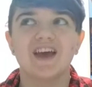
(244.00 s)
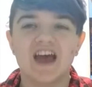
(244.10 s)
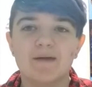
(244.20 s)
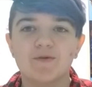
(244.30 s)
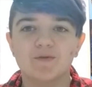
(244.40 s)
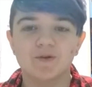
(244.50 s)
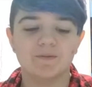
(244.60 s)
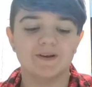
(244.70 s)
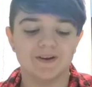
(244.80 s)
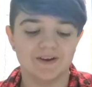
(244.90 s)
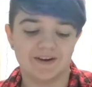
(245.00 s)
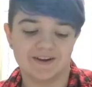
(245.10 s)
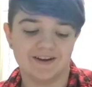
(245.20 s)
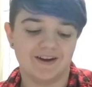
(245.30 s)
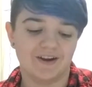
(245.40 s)
I'm a Ruby nerd,
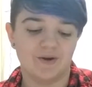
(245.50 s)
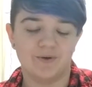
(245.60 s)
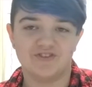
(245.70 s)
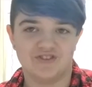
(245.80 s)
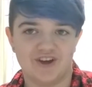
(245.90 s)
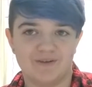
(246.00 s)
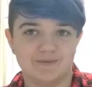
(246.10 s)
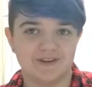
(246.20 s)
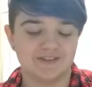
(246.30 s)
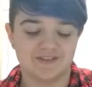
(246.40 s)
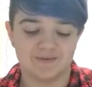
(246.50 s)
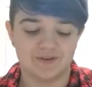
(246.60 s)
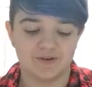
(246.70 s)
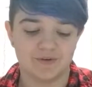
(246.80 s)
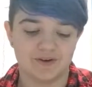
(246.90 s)
and I know what John means. If you
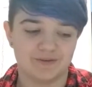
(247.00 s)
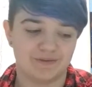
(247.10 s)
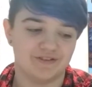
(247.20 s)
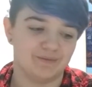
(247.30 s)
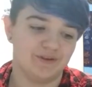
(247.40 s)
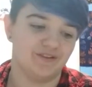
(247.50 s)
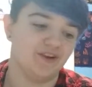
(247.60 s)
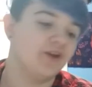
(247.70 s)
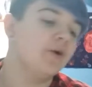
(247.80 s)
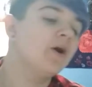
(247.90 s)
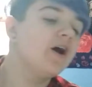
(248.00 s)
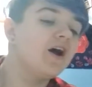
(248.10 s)
don't know what it means yellow.